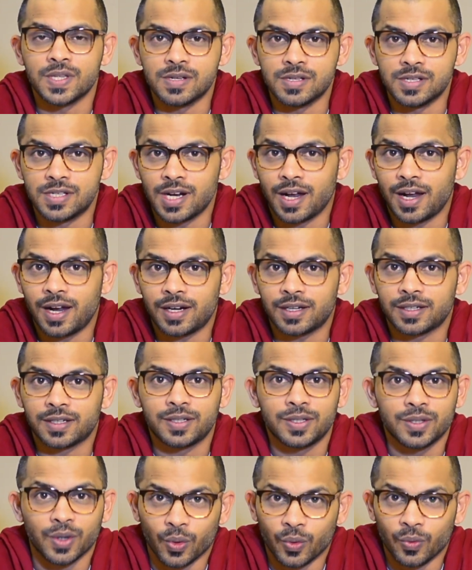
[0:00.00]
dark
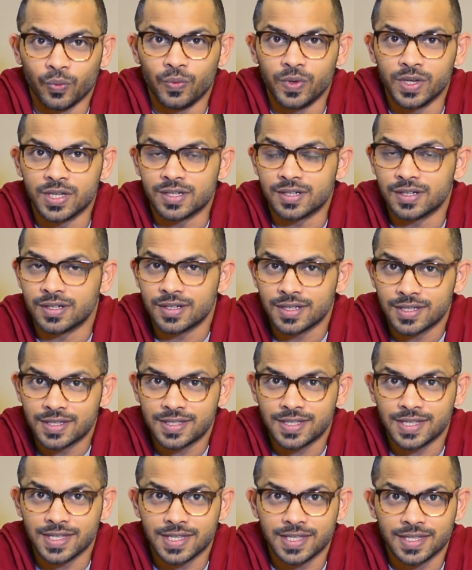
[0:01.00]
winter
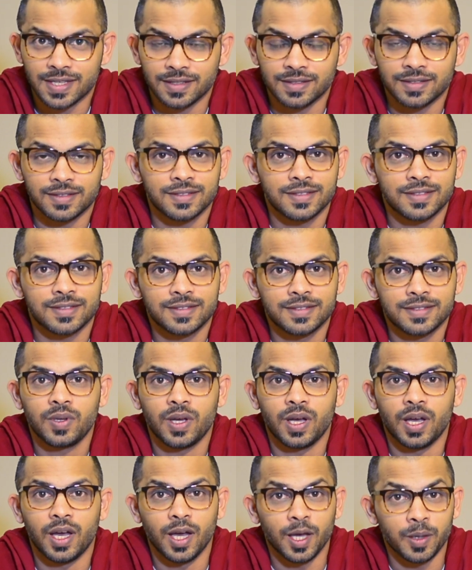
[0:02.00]
season.
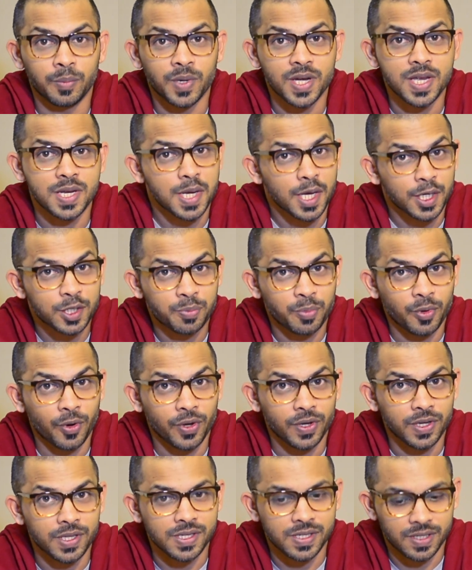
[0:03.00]
And my next
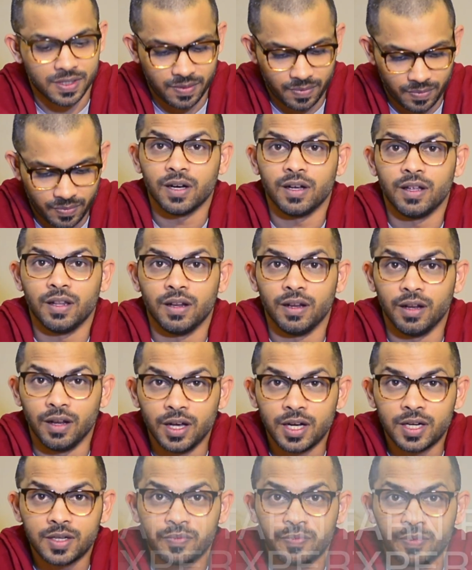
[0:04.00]
point is learn